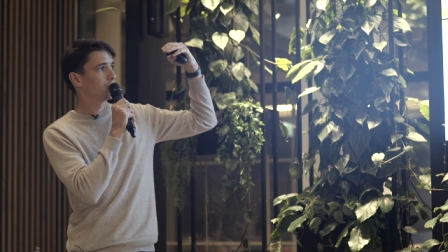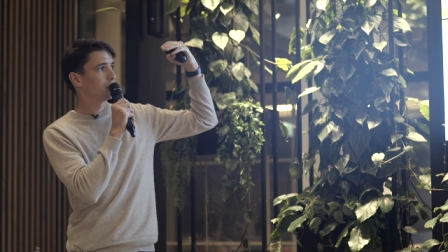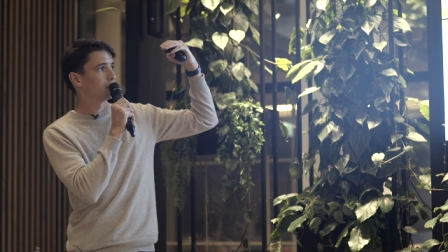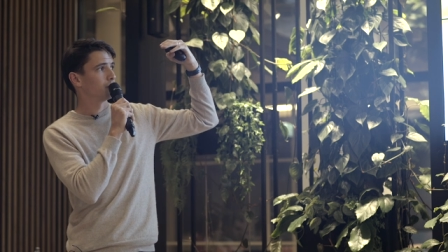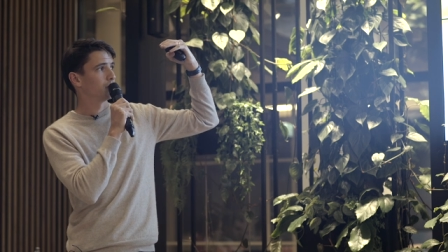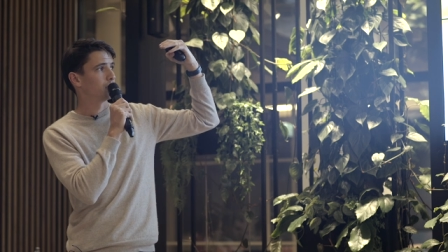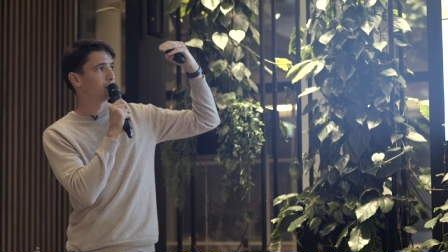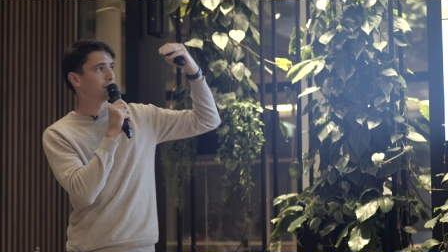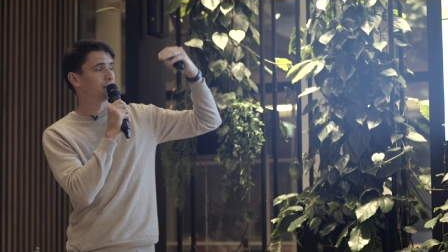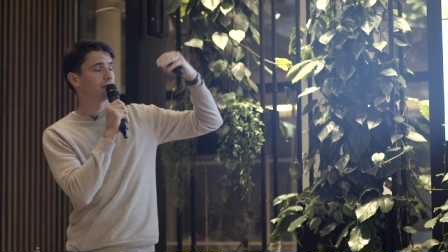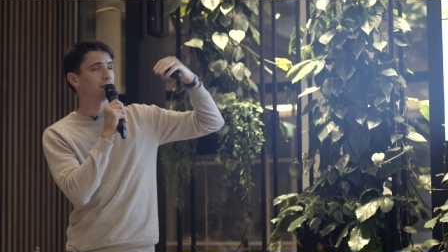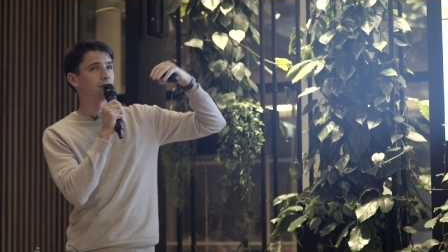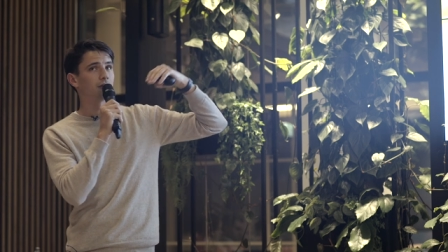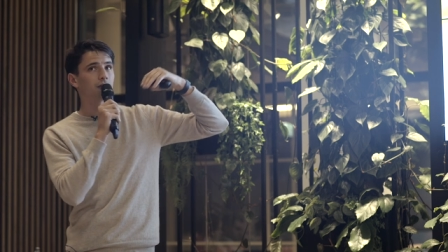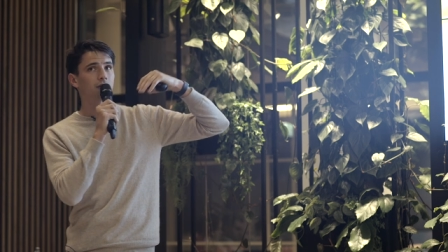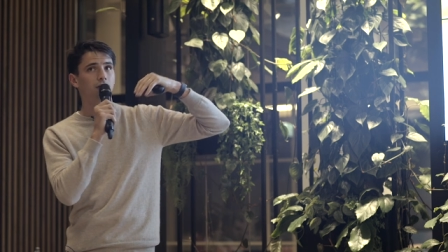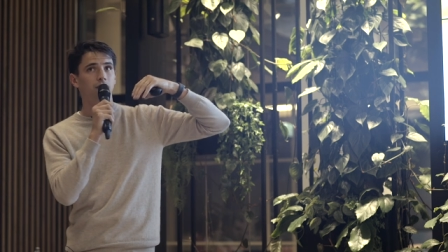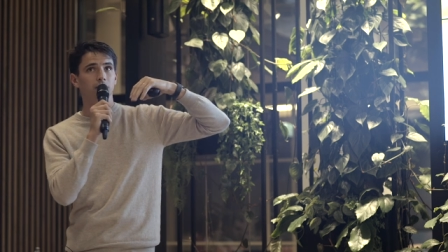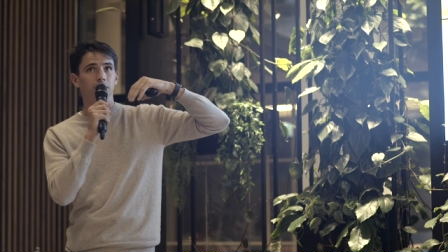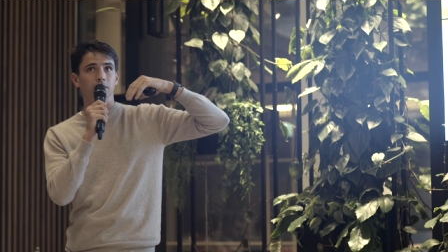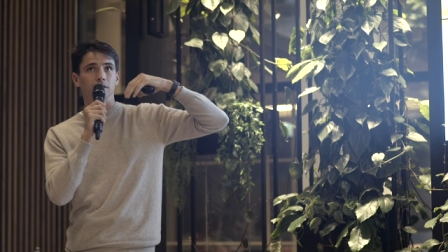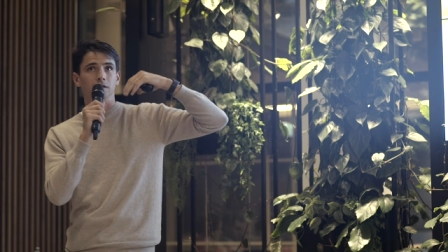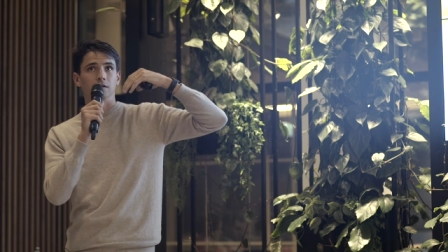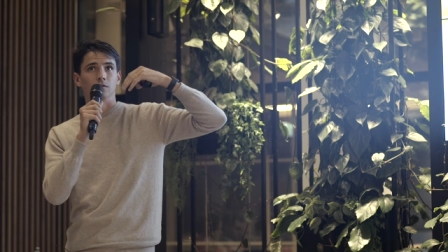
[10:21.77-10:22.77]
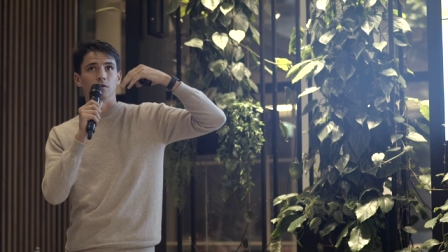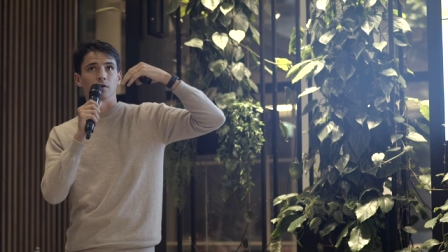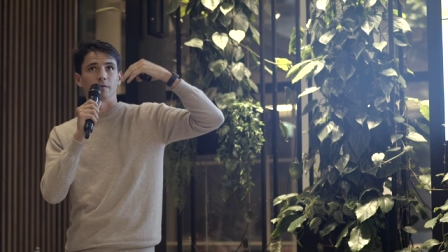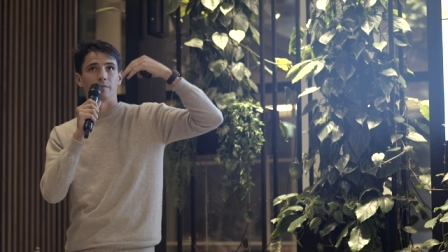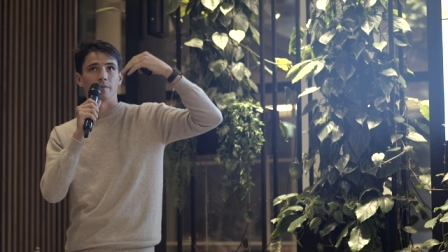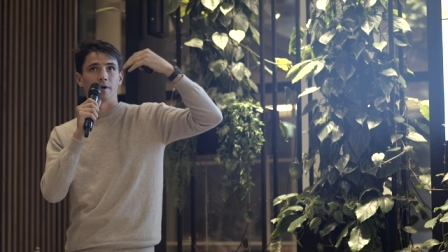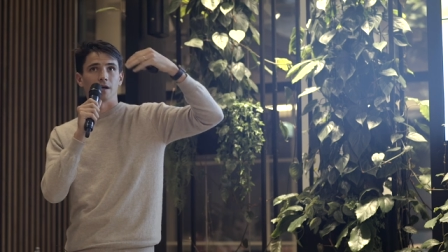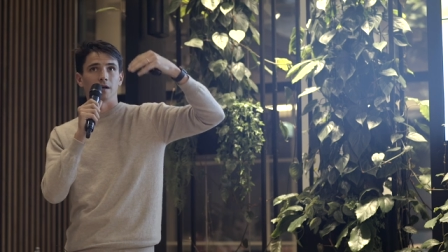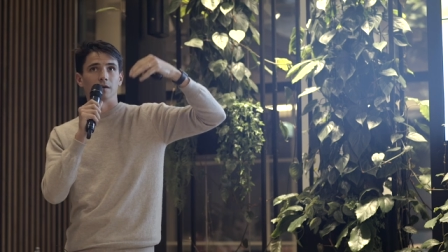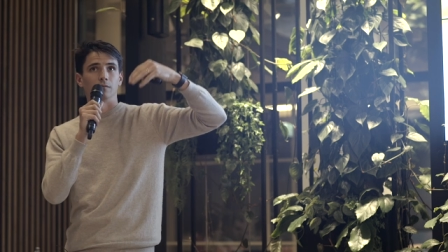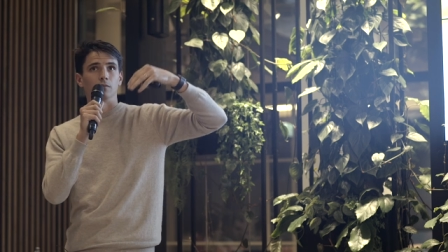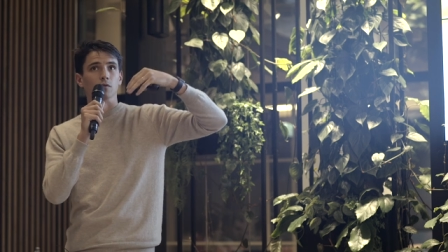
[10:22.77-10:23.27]
maybe they, they, they were
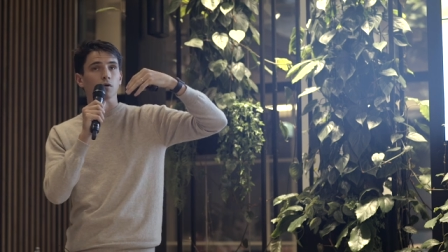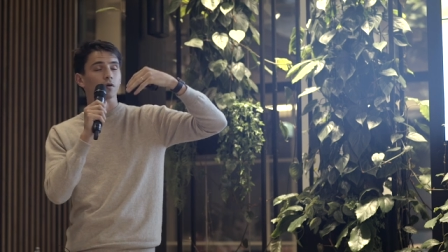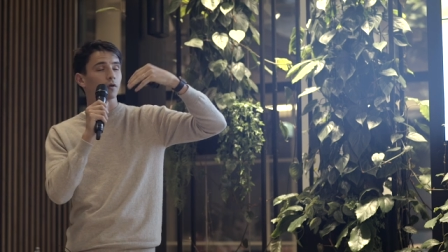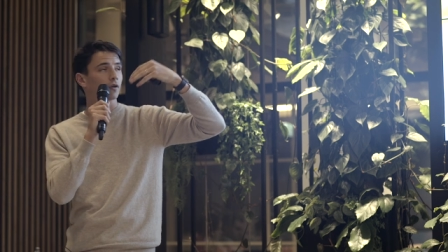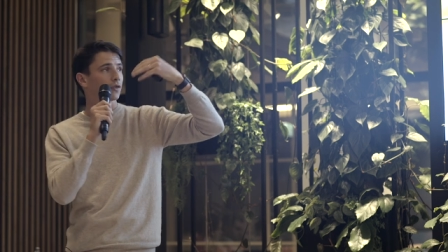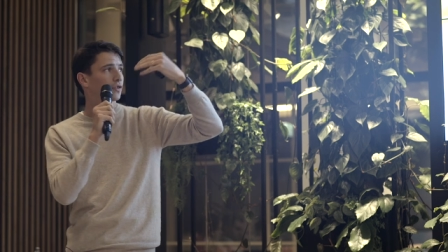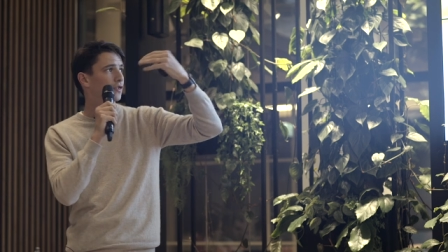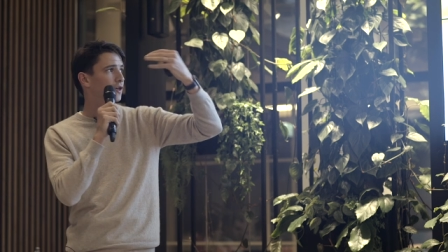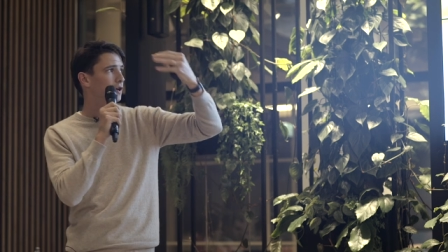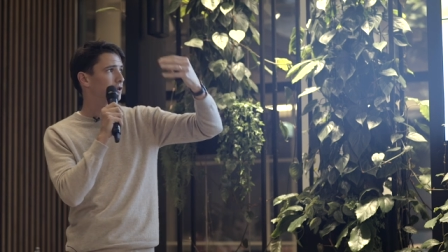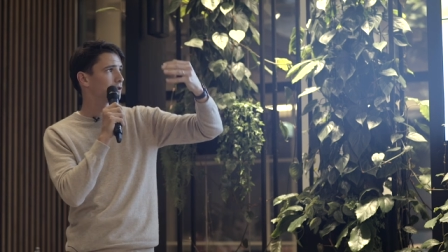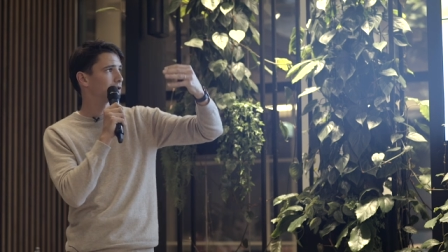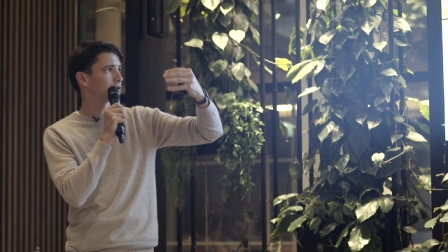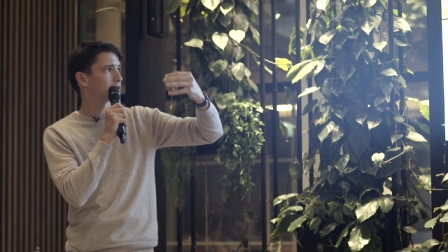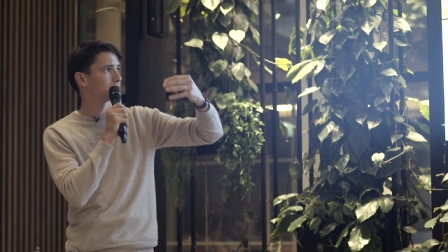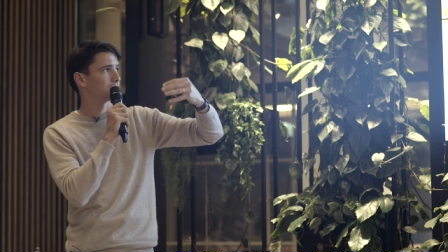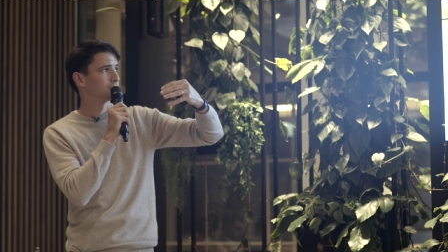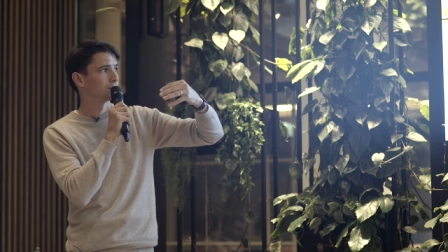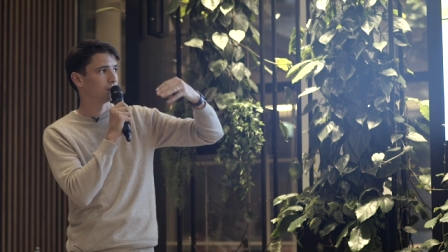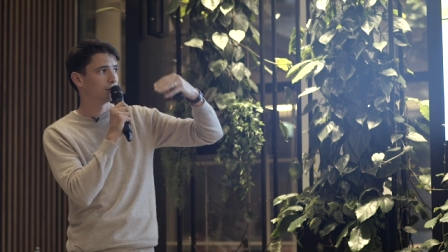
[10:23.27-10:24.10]
buying more things,